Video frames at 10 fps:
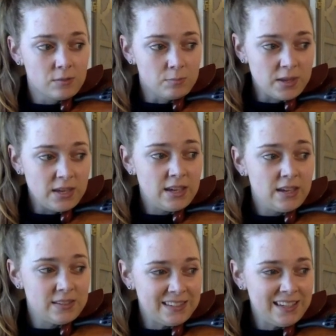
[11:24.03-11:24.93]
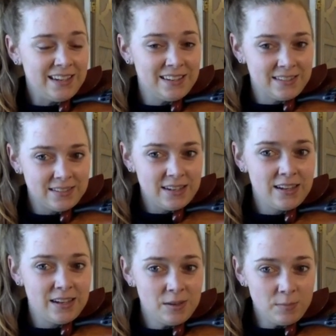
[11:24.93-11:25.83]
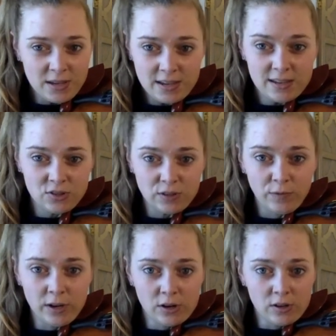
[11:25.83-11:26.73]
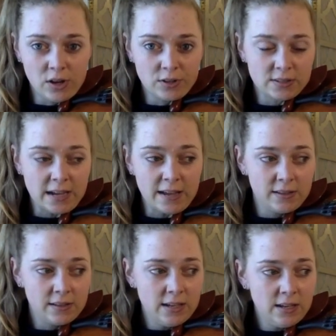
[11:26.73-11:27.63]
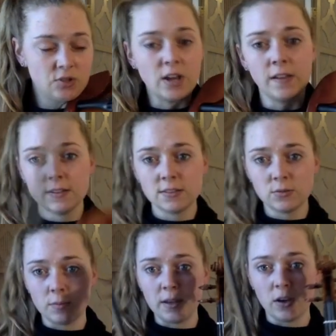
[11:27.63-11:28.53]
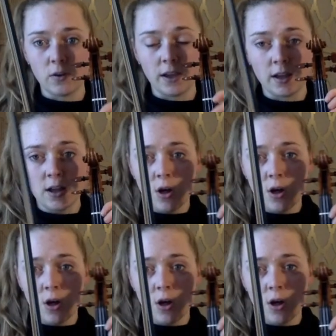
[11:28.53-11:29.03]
B, C, D, B. Just finger along silently. Cellists would be going